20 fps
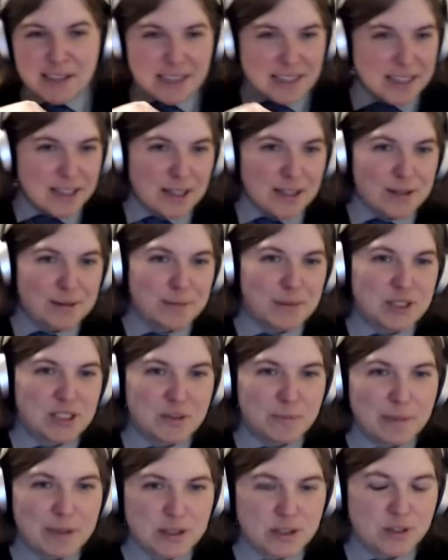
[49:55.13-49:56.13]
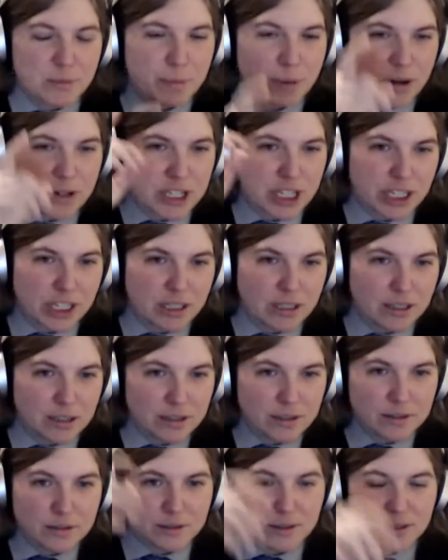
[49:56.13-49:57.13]
Yeah, it must have been some
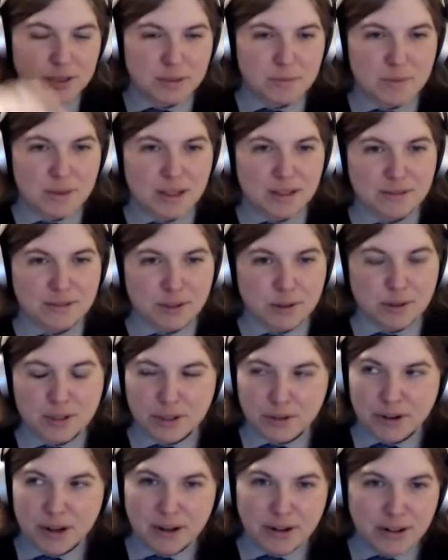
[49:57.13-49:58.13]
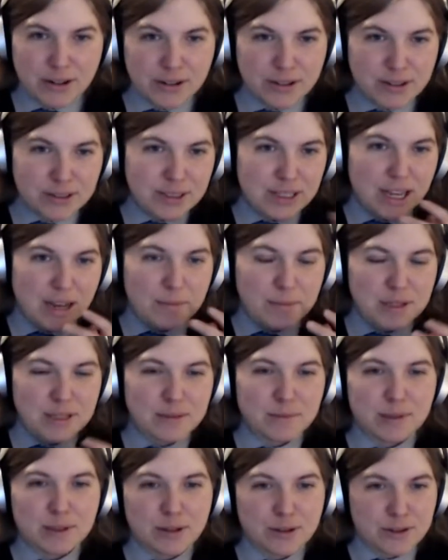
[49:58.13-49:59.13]
particulate or something floating around here. It got me
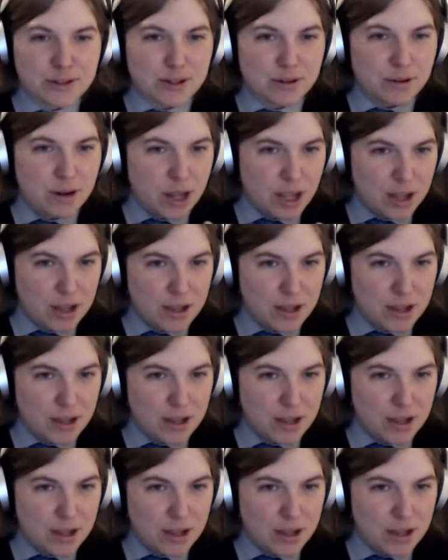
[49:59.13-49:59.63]
in the middle of the tune.